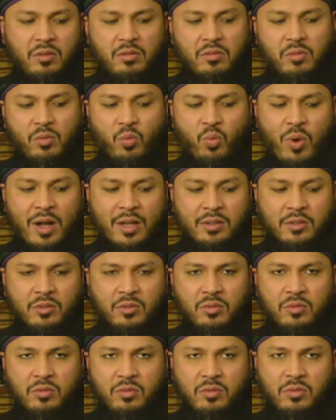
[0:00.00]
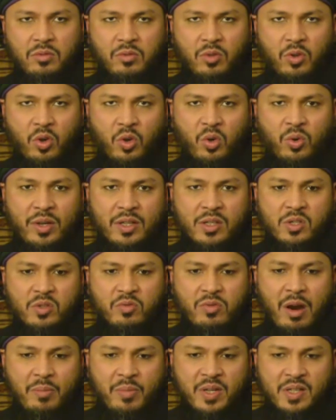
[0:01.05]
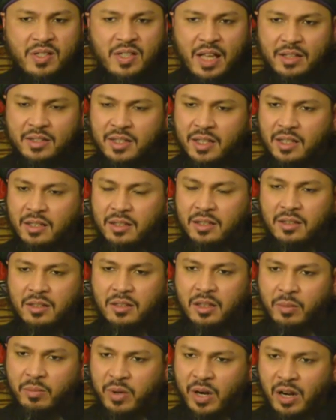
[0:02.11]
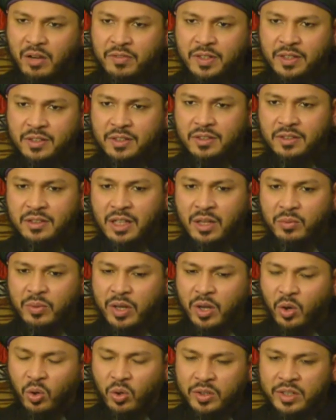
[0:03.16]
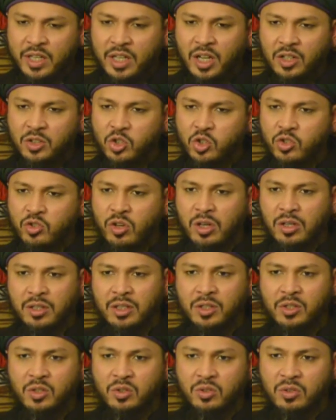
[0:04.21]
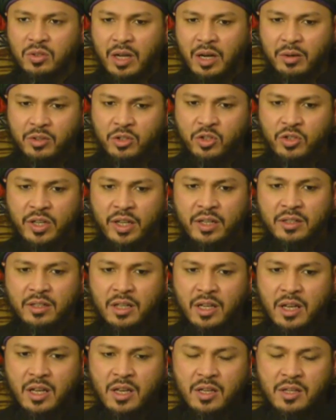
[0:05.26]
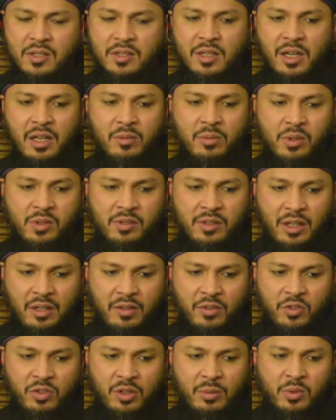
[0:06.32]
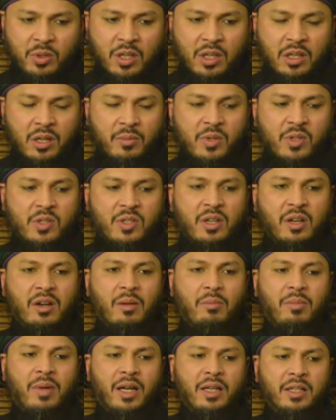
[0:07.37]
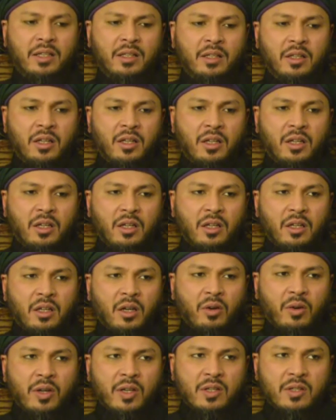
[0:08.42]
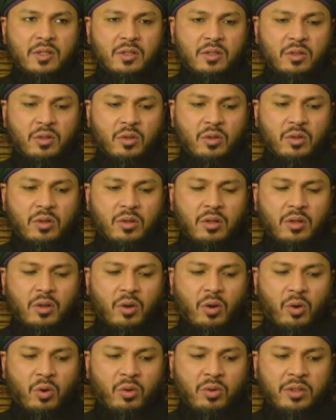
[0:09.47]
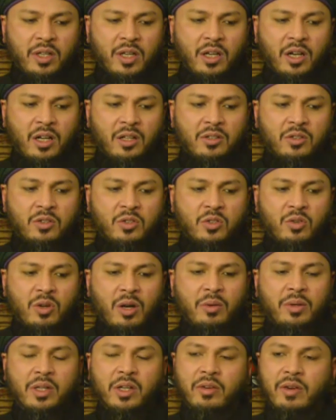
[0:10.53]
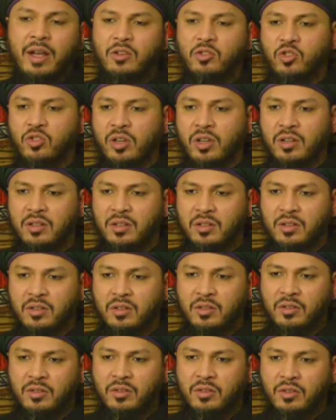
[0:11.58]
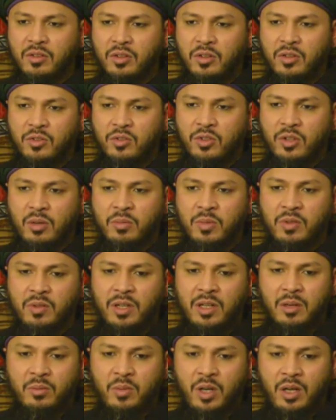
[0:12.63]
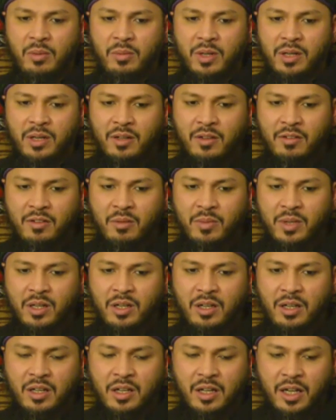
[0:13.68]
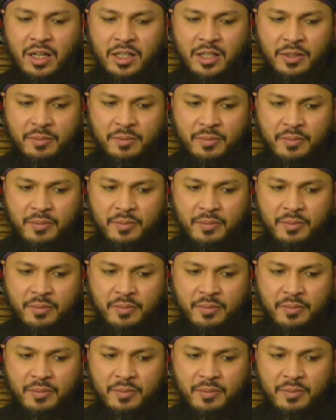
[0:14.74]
one who is representing the Prophet that we are holding on strongly to. Our Shaykh, Sahibul Sayyid, Shaykh Kibrisi Rabbani, who is holding on to our grand Shaykh, Shaykh Maulana Muhammad Nazim al-Haqqani,